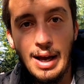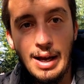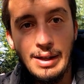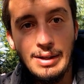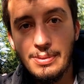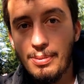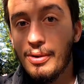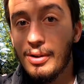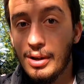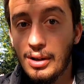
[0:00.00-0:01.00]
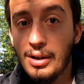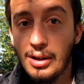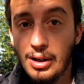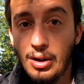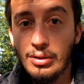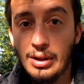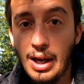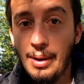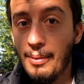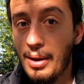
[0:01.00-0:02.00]
And it's been really long
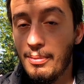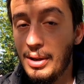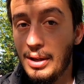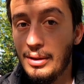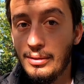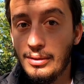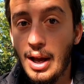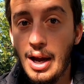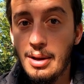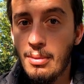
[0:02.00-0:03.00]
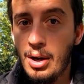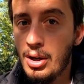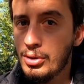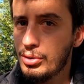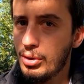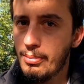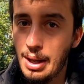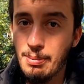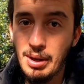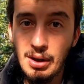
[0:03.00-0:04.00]
time. I mean 9 months or
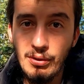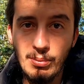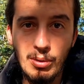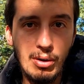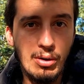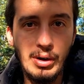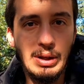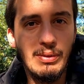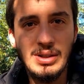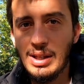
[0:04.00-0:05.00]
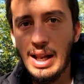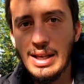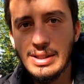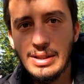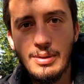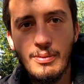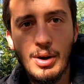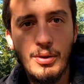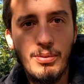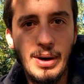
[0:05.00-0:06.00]
maybe even more. It was the last
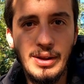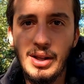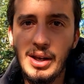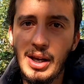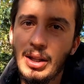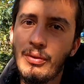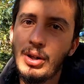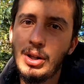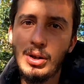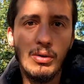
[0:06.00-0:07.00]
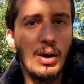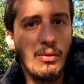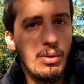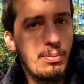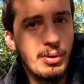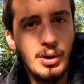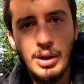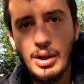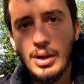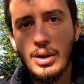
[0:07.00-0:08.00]
one of my dedicated video. I will put it
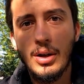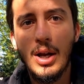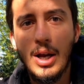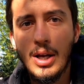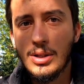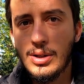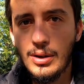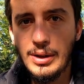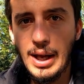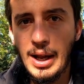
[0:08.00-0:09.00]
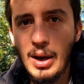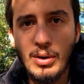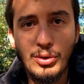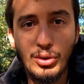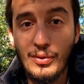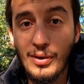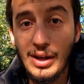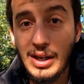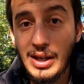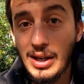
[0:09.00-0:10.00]
here. So then I wanted to
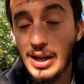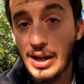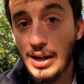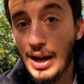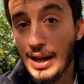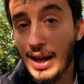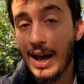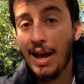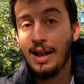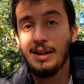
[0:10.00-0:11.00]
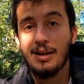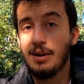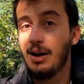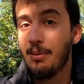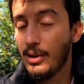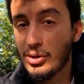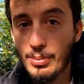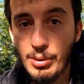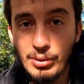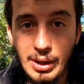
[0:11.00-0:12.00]
work here again. I'm in
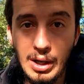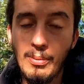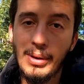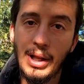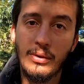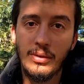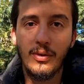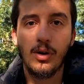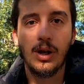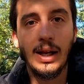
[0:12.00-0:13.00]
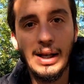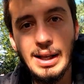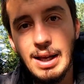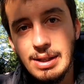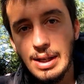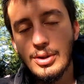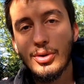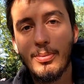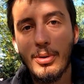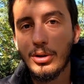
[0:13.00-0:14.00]
Sopot right now, but I will work in Gdańsk and
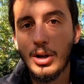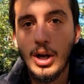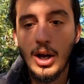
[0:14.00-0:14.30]
Sopot.